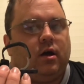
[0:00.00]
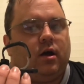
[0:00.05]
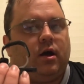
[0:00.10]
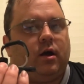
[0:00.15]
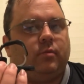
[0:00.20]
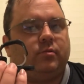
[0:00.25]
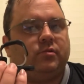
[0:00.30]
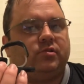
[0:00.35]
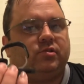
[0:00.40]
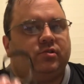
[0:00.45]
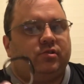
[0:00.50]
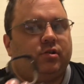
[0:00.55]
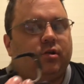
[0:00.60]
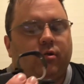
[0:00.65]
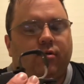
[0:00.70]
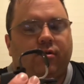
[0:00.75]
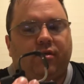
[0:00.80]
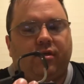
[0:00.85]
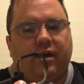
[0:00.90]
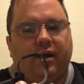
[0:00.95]
I was
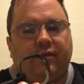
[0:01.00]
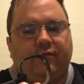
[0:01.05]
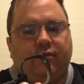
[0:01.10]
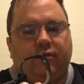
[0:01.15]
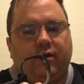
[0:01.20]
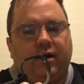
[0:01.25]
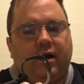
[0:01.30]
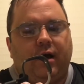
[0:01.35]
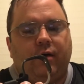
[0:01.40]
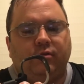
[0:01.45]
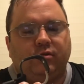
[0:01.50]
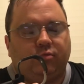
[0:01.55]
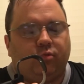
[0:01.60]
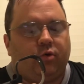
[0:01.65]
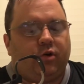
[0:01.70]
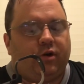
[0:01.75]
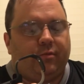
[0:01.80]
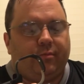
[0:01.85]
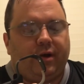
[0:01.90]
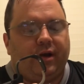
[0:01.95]
so thankful. I was
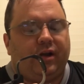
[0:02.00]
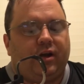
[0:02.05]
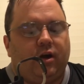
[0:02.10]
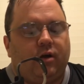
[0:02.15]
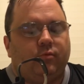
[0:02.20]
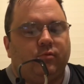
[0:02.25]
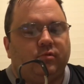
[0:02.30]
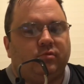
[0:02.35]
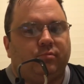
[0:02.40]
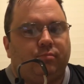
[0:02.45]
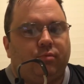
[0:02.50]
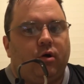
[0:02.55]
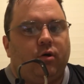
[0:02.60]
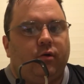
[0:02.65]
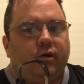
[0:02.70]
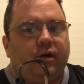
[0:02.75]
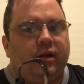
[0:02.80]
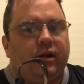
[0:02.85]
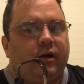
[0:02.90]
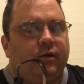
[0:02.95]
worried my gun was broken.